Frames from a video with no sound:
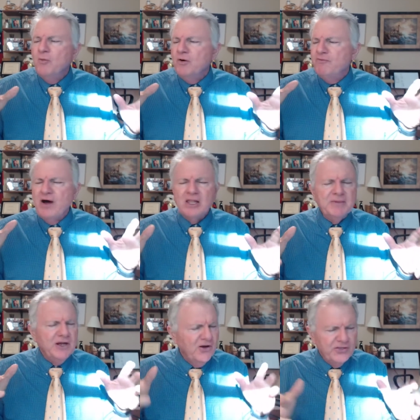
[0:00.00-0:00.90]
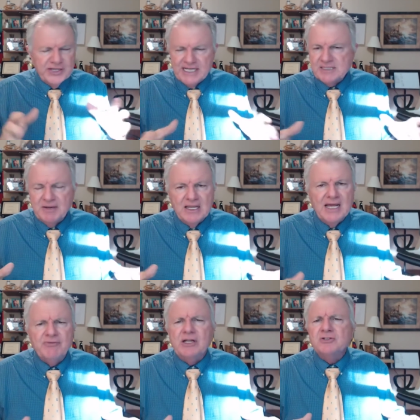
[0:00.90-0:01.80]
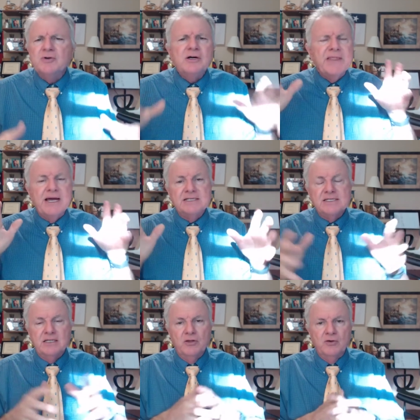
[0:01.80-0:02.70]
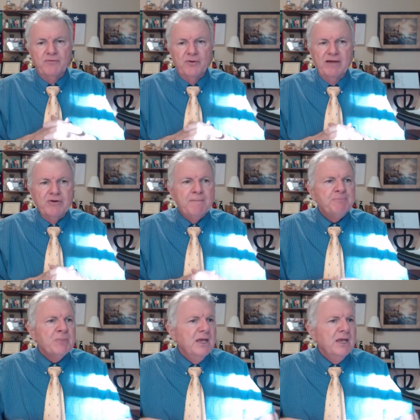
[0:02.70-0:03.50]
will follow me all the days of my life and I'll dwell in the house of the Lord forever.